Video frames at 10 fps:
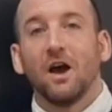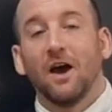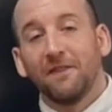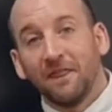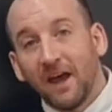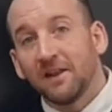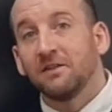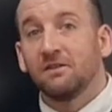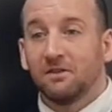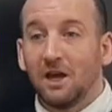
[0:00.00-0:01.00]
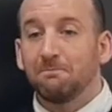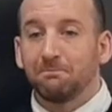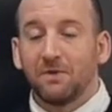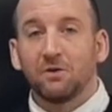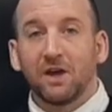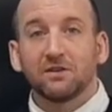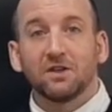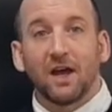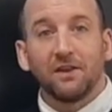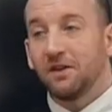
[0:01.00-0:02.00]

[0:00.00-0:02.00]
And then, yep, they'll get together,